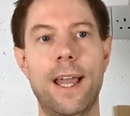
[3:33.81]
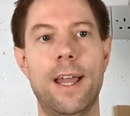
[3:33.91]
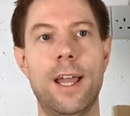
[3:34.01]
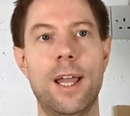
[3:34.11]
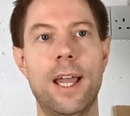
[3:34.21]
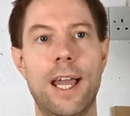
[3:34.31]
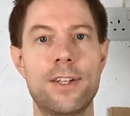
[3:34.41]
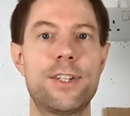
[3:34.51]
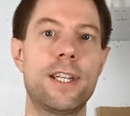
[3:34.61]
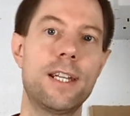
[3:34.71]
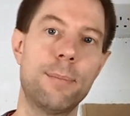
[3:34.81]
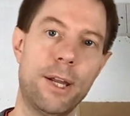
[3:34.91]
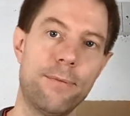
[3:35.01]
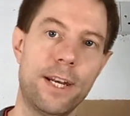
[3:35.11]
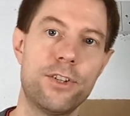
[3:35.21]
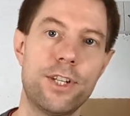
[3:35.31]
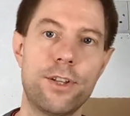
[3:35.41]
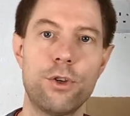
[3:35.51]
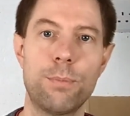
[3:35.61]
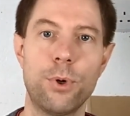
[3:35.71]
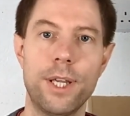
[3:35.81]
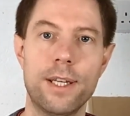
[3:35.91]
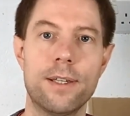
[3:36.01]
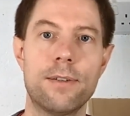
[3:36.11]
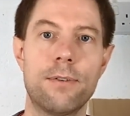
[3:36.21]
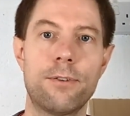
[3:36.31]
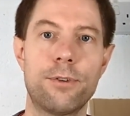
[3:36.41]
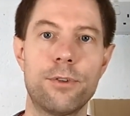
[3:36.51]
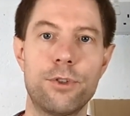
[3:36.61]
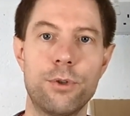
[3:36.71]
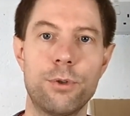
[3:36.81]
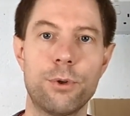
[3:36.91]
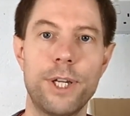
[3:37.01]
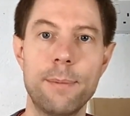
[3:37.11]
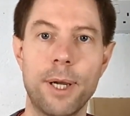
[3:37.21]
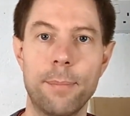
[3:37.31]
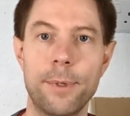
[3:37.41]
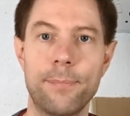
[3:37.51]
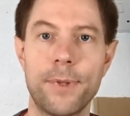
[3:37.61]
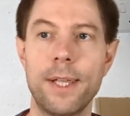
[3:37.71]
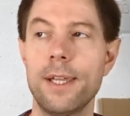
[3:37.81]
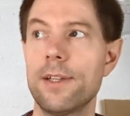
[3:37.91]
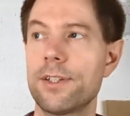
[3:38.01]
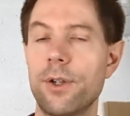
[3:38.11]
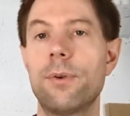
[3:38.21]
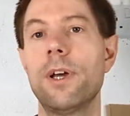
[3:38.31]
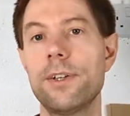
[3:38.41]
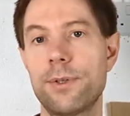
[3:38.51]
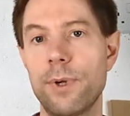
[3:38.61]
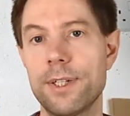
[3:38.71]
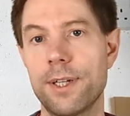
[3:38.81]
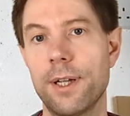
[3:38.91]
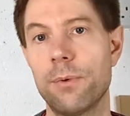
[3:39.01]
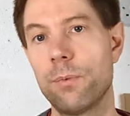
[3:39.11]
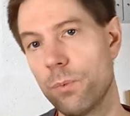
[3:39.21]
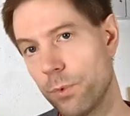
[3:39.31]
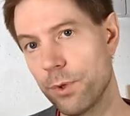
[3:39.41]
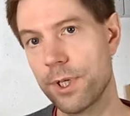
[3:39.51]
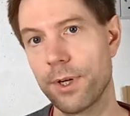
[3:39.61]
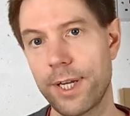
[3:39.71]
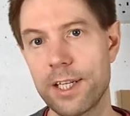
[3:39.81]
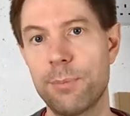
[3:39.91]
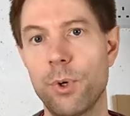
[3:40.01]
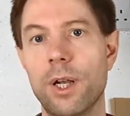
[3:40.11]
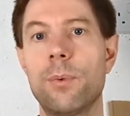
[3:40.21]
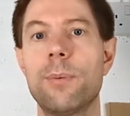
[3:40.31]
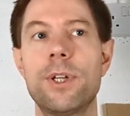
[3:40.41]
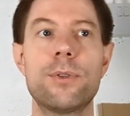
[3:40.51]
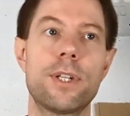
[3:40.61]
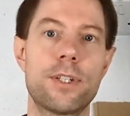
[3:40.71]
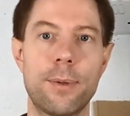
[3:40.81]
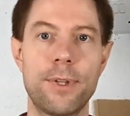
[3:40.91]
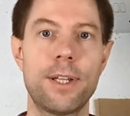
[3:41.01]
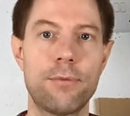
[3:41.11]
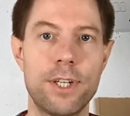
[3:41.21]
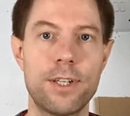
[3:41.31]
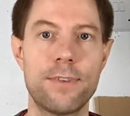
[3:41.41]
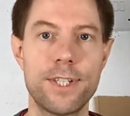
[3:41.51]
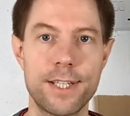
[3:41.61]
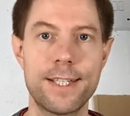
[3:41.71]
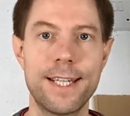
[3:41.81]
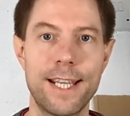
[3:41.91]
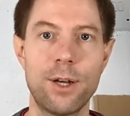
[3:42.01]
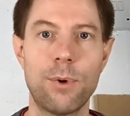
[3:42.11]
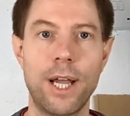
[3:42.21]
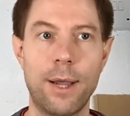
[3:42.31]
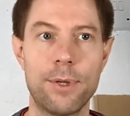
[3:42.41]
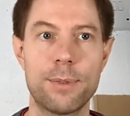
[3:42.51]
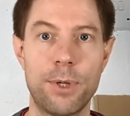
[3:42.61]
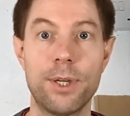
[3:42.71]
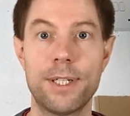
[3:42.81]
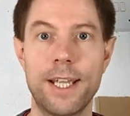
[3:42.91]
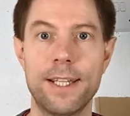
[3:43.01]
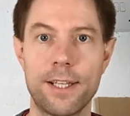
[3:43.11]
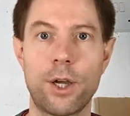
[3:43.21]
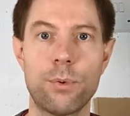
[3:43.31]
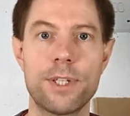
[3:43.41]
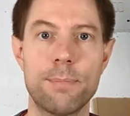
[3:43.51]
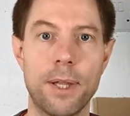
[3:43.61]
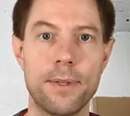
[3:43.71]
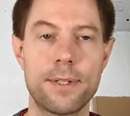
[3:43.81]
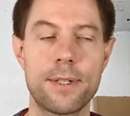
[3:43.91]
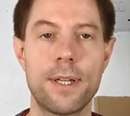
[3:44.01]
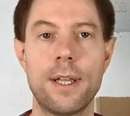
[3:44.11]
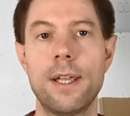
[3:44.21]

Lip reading: as the amount of energy that you put in to your heat pump. So last winter, using our gas boiler, we were using something in the region of 60 kilowatt hours per day in the coldest months.